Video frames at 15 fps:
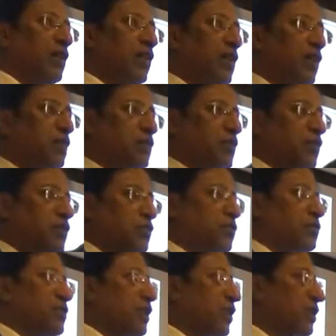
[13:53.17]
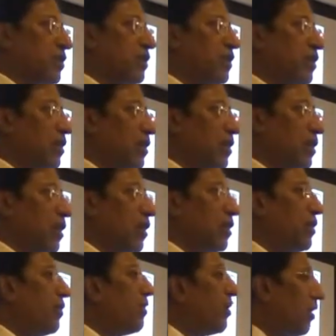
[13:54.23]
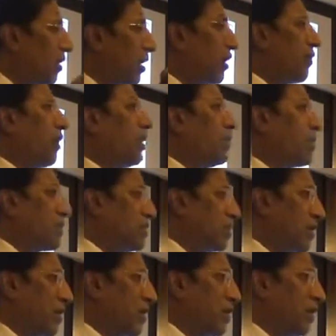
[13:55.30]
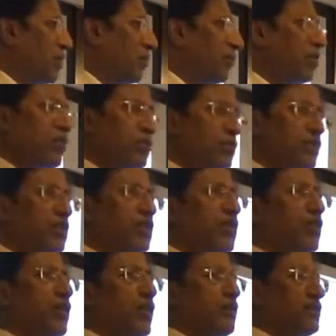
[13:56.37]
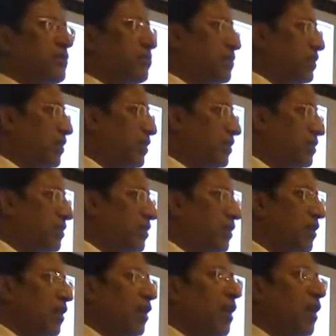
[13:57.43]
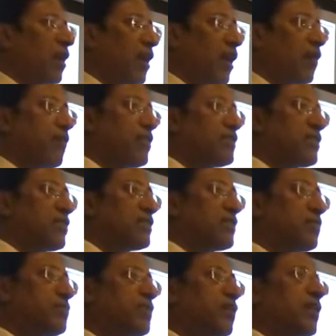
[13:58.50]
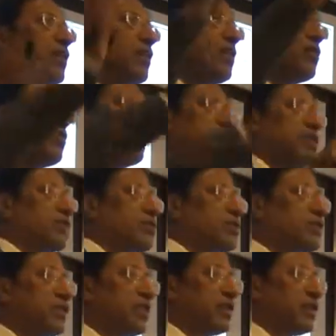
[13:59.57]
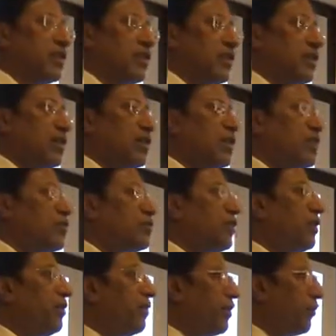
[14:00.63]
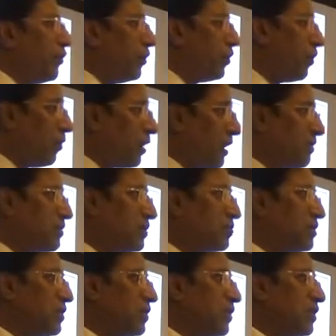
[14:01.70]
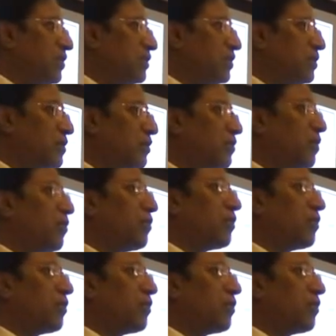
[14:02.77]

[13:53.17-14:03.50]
That was an associate. You have not required to consolidate because you did not have subsidiaries. Now it says subsidiary includes associate. So even if you don't have subsidiaries, you have